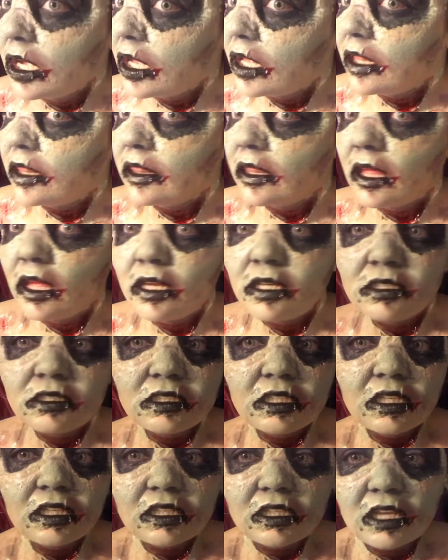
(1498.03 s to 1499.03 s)
And that
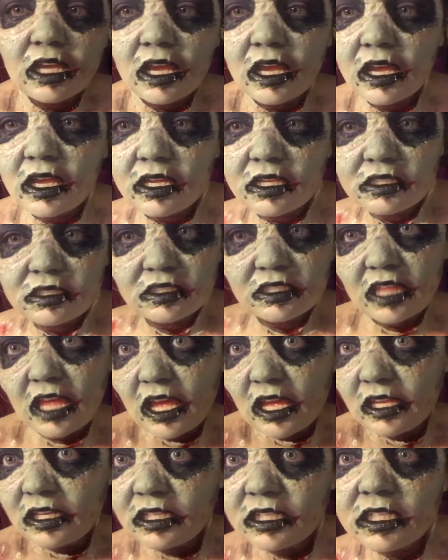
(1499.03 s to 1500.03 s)
is it, guys.
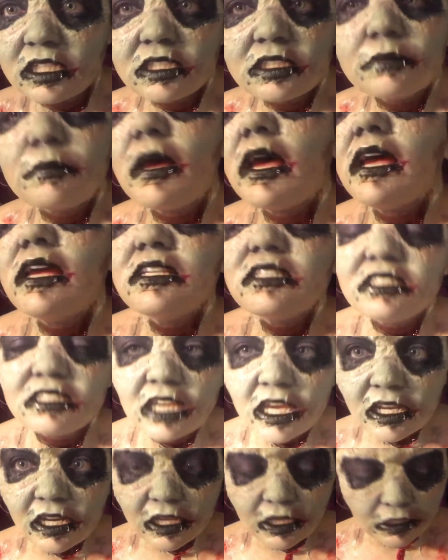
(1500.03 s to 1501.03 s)
That is my
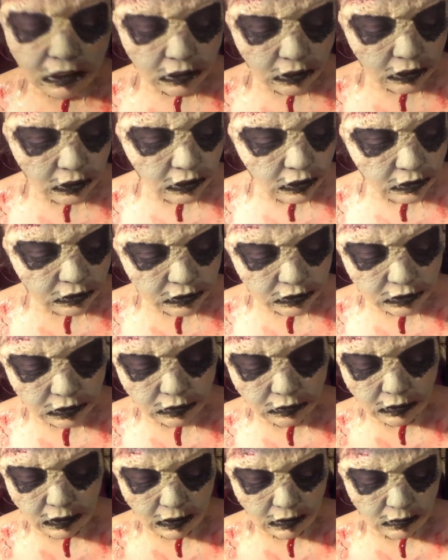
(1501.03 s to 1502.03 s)
Deadite look.
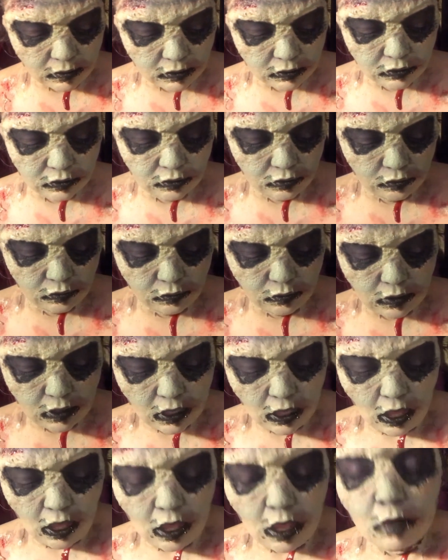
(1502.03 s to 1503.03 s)
So now I'll do
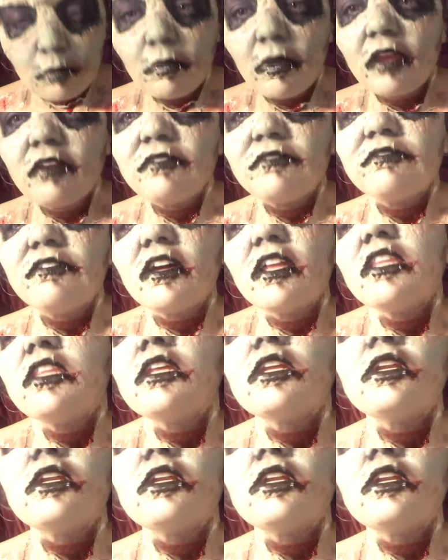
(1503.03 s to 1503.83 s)
my fun